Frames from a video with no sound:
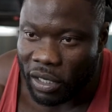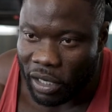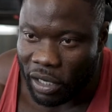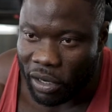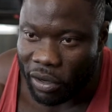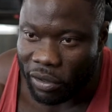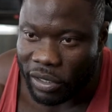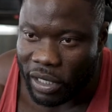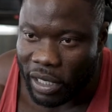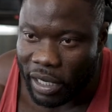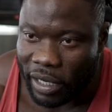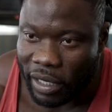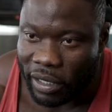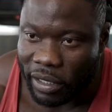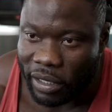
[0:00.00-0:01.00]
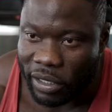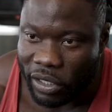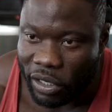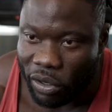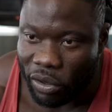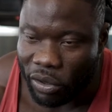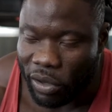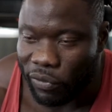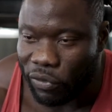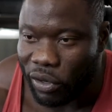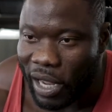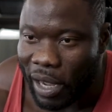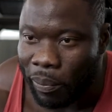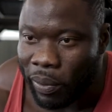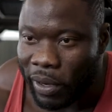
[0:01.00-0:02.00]
You know what I'm saying? So if you're
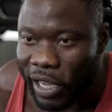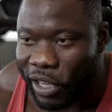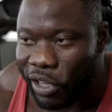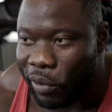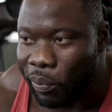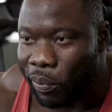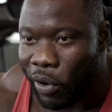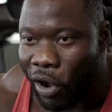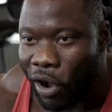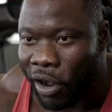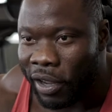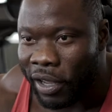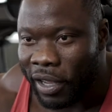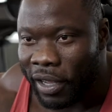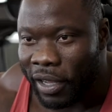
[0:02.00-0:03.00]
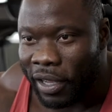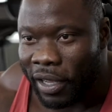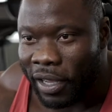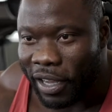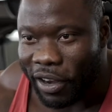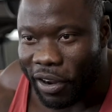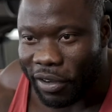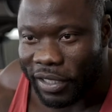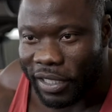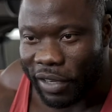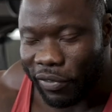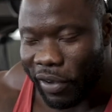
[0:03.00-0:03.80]
not playing your part, you know what I'm saying?